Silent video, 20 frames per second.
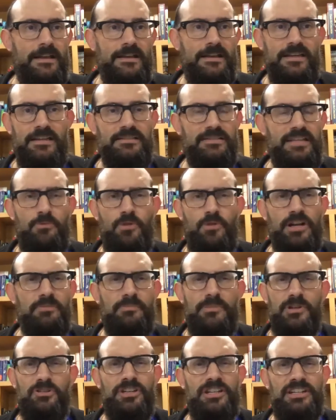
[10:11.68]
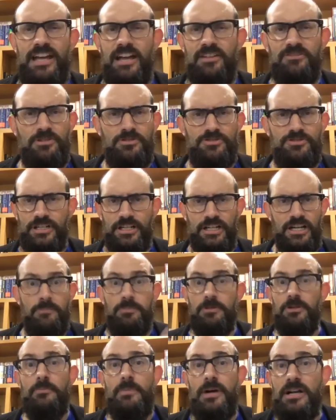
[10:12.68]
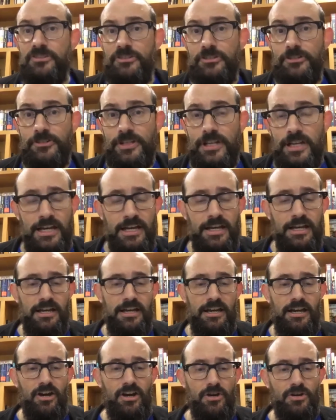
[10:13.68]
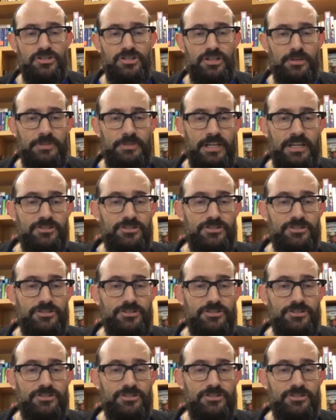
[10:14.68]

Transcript: They wanted 1 million downloads in a couple of months or something.